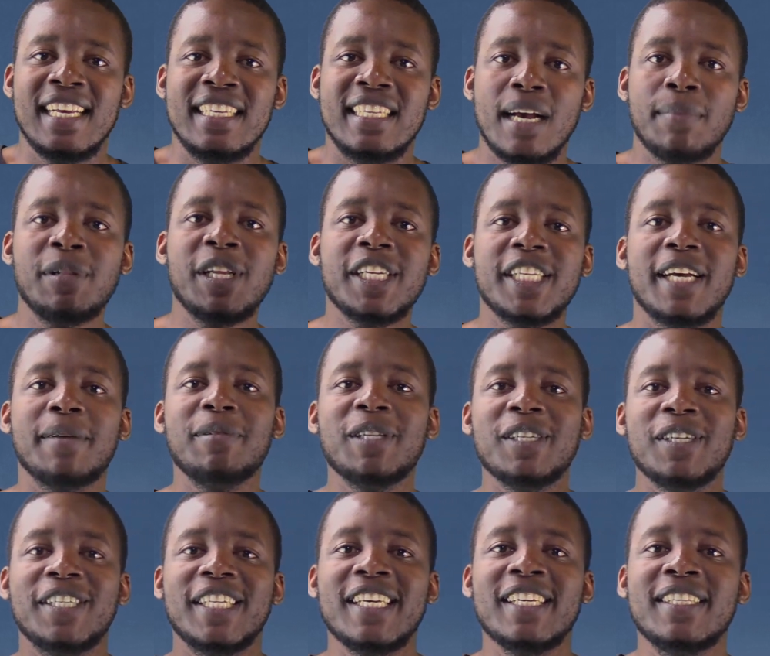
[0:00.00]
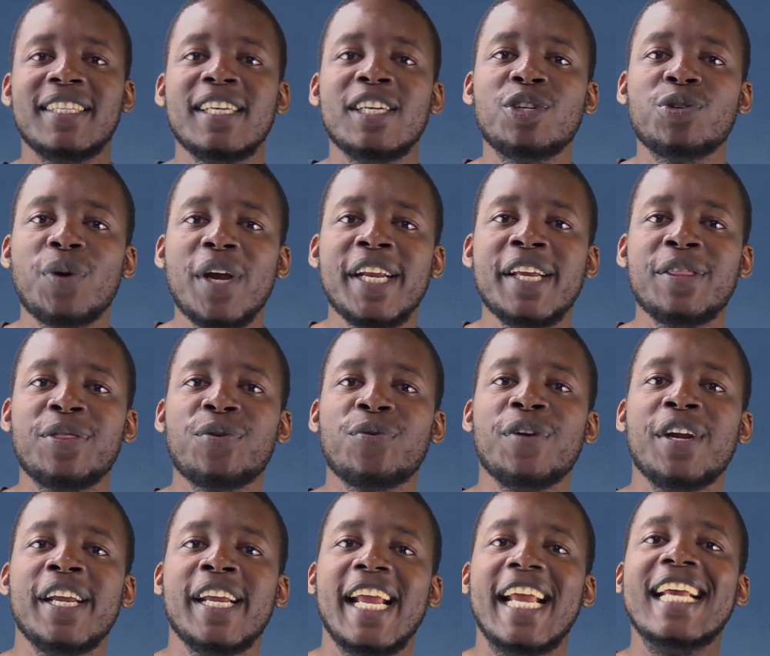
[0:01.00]
WWDC
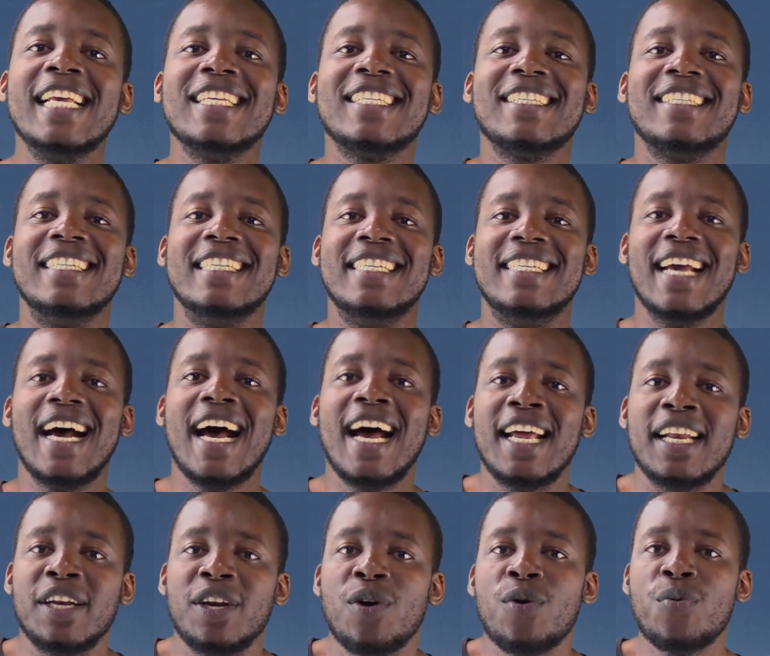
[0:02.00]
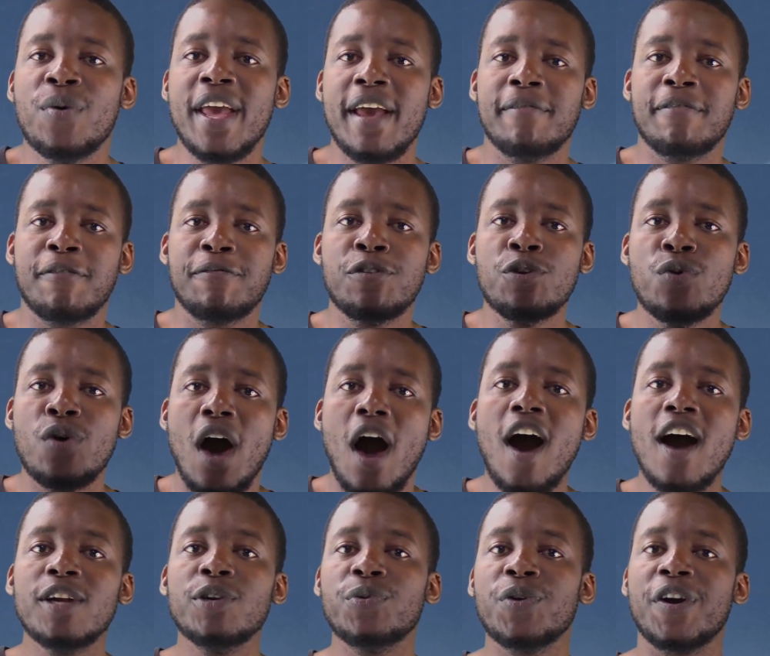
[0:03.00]
23 is done. We have a few
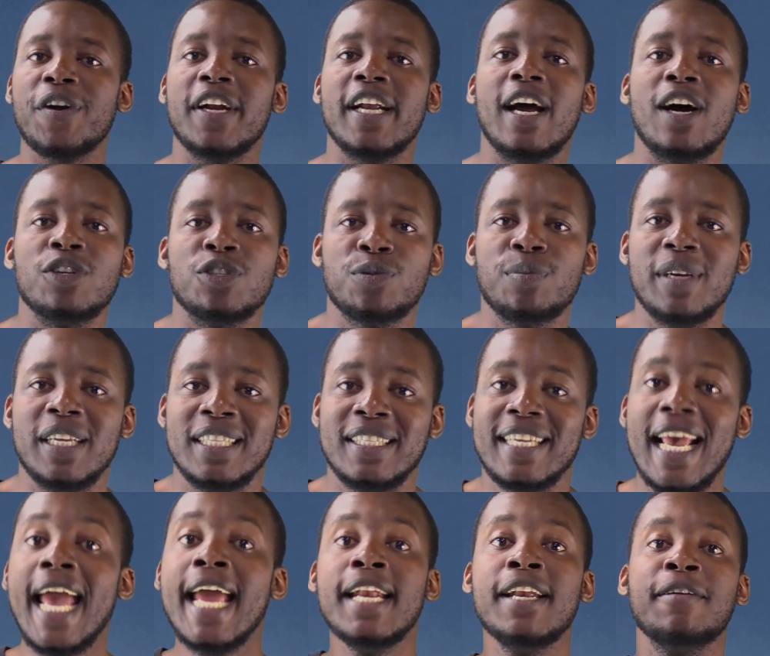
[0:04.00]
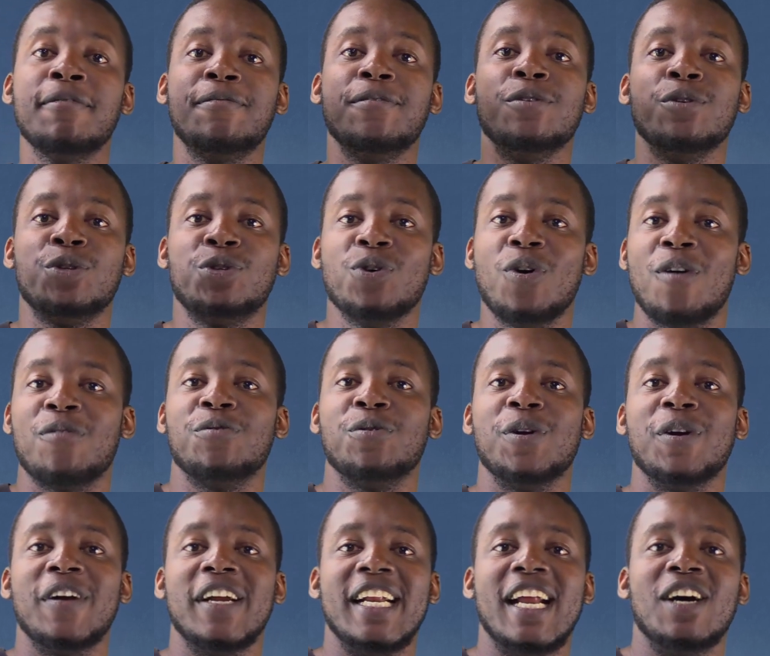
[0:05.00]
hardware announcements and a few
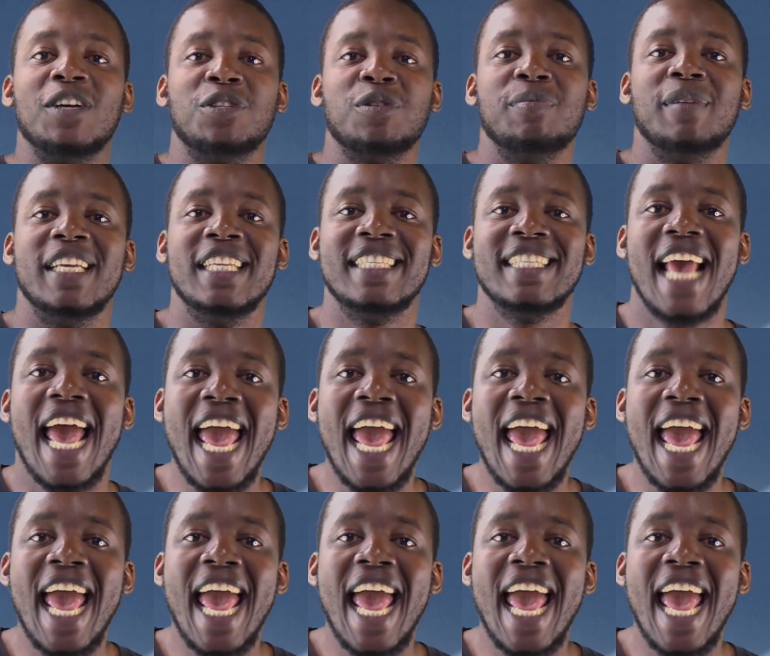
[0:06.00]
software announcements